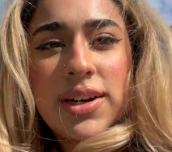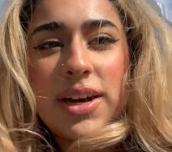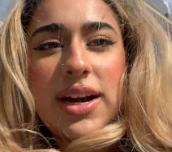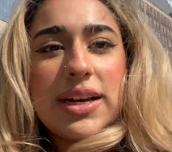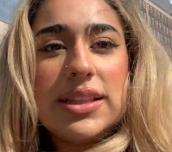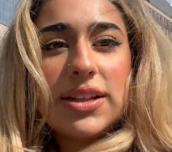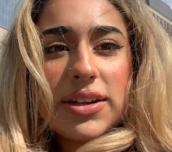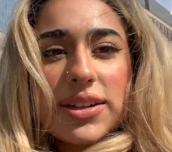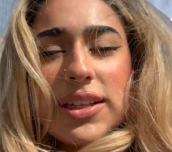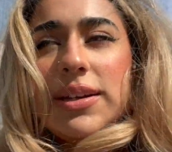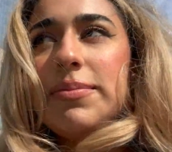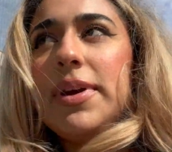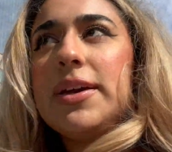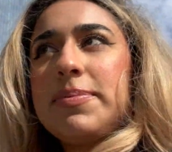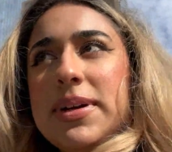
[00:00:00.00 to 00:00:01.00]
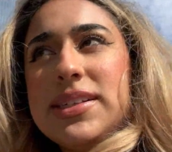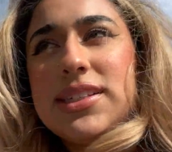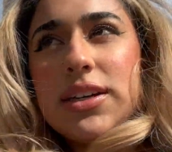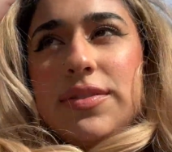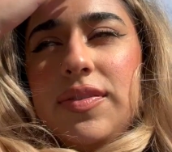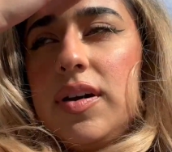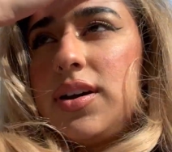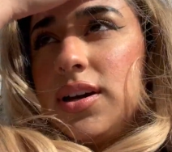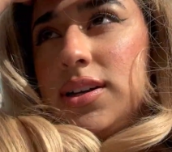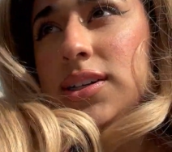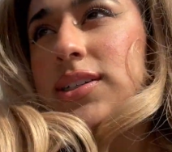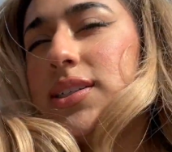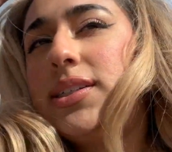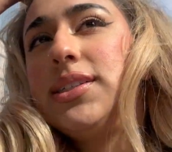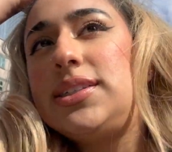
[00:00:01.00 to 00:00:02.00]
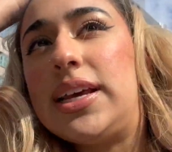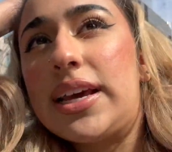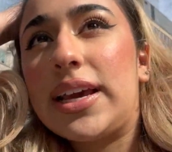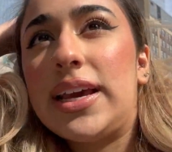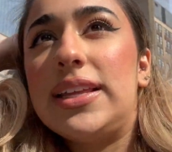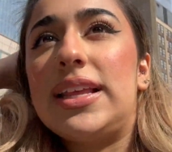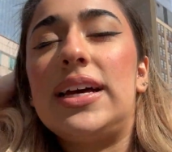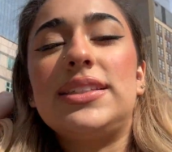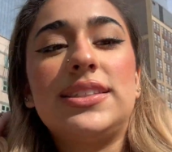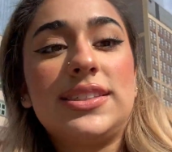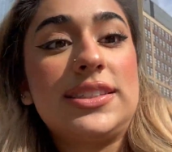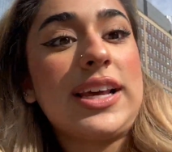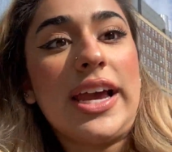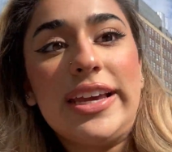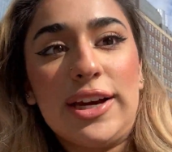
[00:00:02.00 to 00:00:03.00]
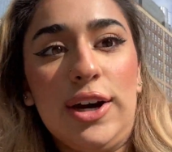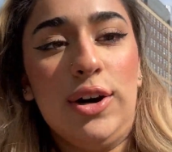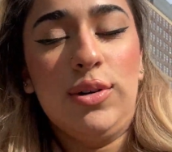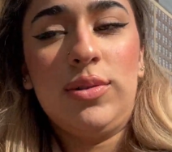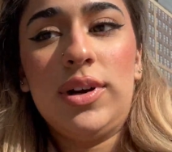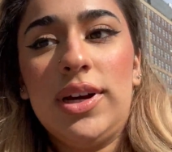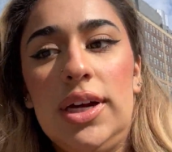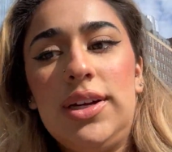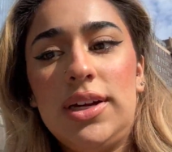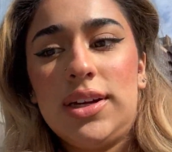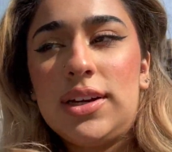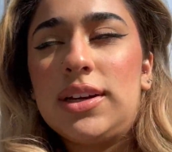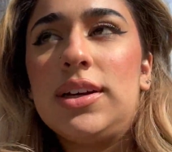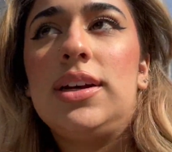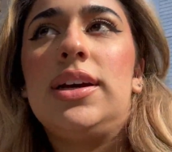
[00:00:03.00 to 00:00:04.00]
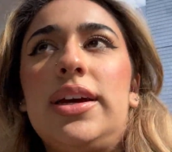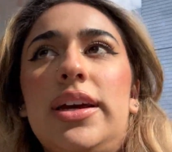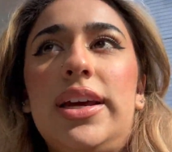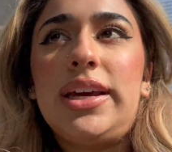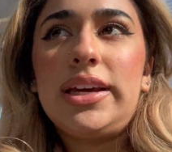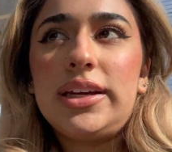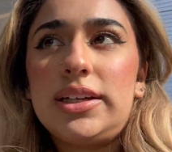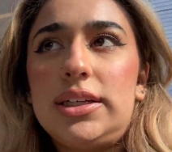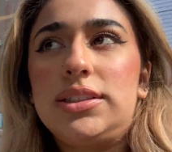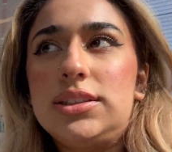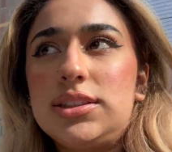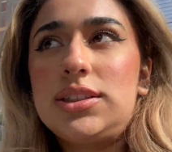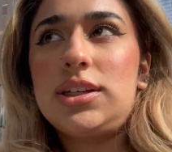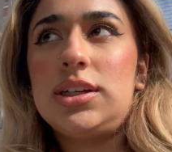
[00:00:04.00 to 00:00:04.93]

I literally make myself sick, and that's psycho. And